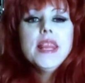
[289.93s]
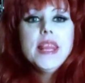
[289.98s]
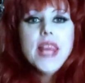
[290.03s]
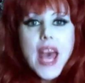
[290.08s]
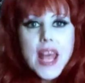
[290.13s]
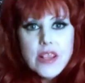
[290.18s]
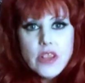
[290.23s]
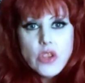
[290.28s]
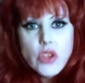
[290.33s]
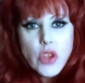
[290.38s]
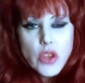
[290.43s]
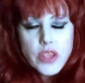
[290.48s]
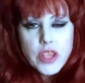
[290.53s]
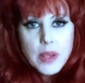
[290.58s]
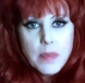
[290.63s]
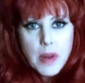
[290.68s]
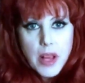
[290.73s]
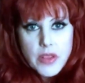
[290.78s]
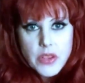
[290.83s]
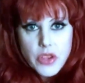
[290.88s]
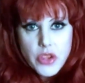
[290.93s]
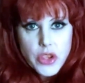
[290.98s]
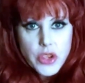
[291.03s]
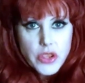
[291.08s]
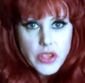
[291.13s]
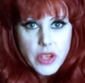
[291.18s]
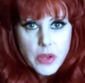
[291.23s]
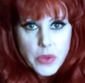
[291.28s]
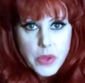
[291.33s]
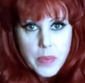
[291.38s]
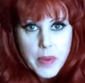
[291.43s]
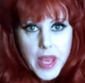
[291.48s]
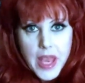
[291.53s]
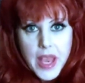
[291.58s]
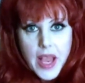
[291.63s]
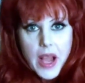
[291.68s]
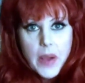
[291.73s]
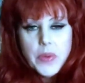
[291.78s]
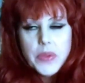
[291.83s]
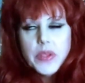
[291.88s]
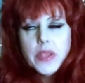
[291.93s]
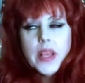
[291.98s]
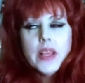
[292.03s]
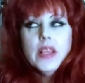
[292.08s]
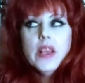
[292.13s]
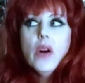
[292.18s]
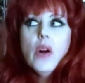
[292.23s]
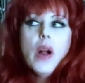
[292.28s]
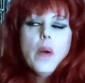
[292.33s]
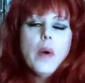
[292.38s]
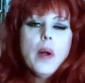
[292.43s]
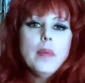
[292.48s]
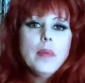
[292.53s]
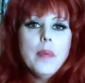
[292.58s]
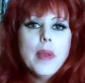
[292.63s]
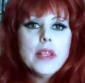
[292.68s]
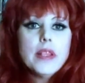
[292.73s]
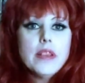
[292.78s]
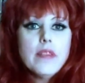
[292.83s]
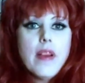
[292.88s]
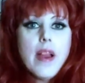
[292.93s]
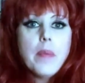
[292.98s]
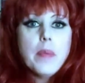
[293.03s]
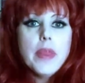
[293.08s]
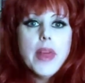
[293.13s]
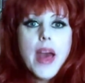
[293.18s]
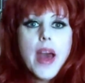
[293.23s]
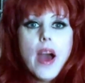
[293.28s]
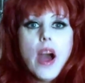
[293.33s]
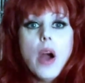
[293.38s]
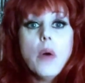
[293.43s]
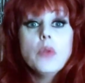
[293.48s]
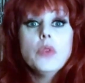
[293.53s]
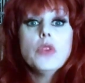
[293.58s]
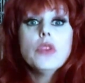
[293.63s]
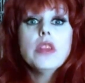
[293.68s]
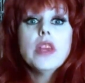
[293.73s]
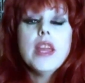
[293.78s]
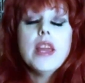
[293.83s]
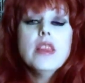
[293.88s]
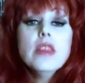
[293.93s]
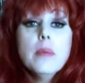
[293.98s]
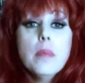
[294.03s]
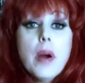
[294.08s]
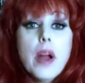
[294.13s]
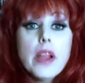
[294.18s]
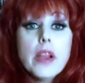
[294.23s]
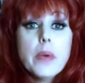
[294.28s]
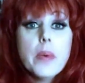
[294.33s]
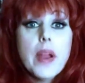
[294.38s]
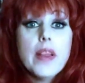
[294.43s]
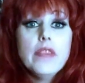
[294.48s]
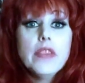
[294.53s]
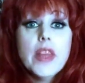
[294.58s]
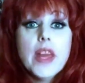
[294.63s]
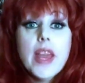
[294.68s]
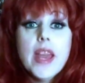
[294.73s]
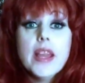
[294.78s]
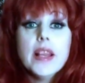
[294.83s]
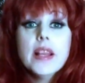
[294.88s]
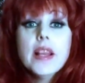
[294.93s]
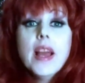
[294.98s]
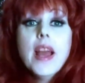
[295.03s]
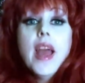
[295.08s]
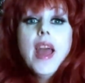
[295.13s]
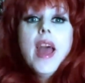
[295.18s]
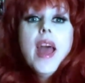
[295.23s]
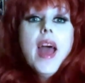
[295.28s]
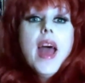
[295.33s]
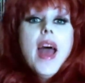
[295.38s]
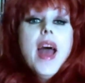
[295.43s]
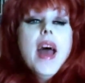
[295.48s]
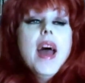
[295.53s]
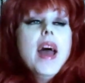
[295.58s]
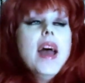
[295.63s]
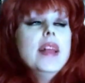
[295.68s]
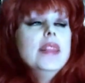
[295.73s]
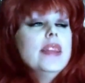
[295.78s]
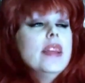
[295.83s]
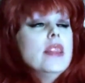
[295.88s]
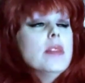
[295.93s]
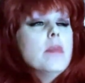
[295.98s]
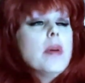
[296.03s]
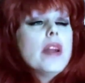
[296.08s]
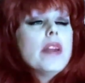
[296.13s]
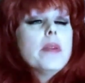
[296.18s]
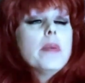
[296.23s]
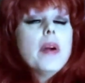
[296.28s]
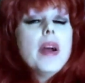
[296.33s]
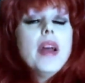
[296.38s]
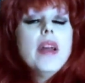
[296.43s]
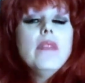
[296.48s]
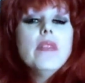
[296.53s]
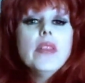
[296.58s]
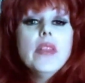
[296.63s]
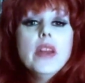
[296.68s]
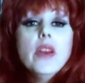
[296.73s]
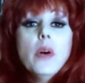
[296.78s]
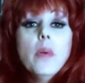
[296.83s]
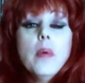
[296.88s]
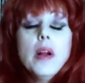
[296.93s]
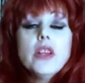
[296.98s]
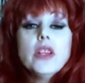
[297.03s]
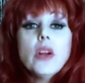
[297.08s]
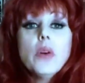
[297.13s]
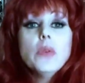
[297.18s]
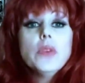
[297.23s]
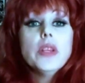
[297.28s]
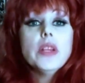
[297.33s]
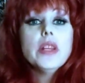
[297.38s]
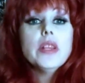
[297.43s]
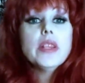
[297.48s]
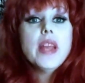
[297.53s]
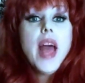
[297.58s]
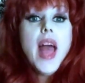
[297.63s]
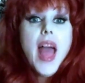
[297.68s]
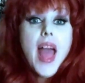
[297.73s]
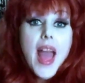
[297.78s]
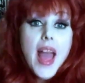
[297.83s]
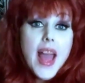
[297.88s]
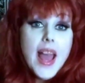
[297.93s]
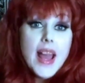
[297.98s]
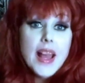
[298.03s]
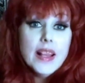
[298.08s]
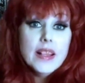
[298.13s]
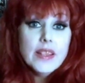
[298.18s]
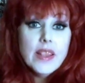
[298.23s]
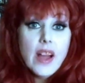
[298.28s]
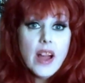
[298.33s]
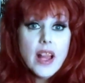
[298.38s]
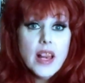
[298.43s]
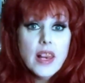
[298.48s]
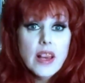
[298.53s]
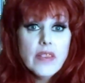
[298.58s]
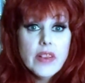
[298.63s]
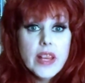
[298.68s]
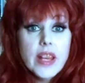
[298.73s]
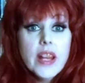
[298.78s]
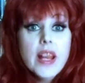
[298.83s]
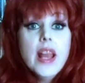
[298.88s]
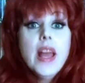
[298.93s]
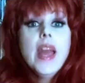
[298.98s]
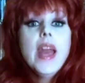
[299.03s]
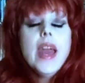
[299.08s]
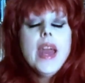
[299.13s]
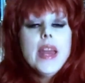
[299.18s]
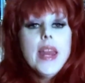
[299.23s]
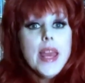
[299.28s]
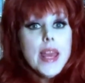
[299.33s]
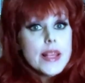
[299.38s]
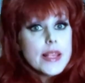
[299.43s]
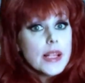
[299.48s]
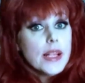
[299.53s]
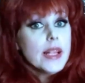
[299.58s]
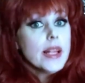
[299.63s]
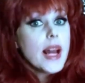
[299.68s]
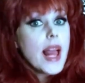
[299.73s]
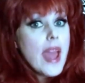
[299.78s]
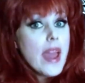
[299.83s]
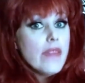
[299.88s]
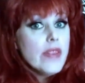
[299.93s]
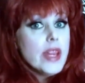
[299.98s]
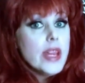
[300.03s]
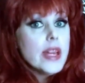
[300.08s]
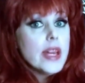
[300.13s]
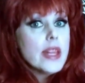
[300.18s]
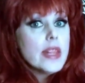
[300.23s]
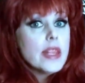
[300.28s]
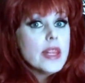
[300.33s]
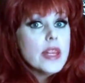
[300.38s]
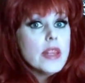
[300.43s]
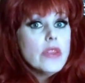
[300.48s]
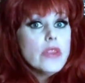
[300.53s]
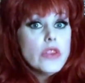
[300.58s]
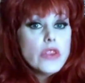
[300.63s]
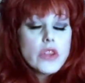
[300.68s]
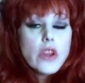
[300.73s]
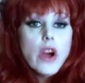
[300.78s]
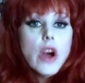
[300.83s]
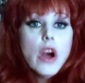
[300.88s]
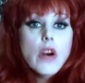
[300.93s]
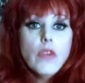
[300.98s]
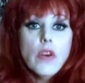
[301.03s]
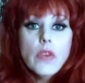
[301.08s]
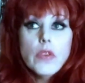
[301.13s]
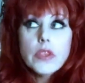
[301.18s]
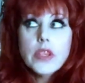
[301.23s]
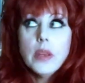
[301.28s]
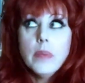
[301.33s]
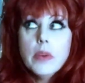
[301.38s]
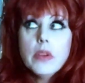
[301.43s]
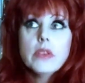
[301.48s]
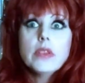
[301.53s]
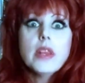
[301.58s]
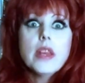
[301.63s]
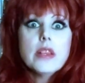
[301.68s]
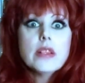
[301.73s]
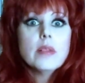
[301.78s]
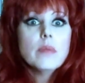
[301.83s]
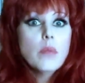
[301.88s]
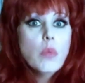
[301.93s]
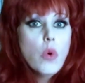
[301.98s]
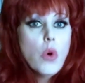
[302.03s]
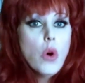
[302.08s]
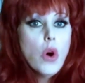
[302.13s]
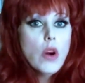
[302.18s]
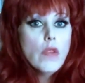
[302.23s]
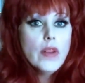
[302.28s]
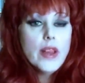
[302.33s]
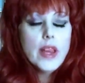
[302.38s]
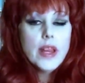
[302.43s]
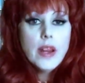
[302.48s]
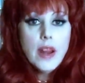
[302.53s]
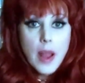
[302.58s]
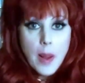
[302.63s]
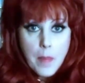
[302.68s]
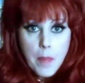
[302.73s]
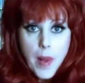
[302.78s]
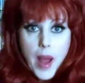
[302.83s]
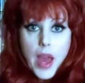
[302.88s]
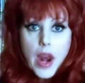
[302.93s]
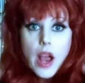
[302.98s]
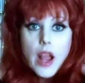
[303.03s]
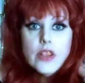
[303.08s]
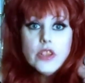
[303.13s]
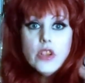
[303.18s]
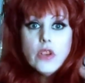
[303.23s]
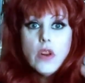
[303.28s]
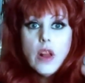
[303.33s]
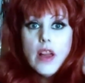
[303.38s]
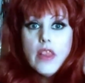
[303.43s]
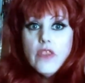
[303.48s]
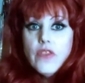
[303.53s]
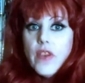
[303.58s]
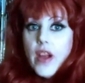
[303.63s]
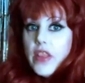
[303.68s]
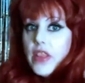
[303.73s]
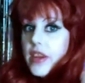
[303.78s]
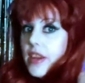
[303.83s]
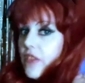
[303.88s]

That does not seem like such a good deal to me. I was just like, no, I won't be messing around with that. I will do the in the microwave thing, and in the microwave and then on my shoulders, and I love it. It is a little heavier than the scarf, obviously, because there's more of it, but I do like the fact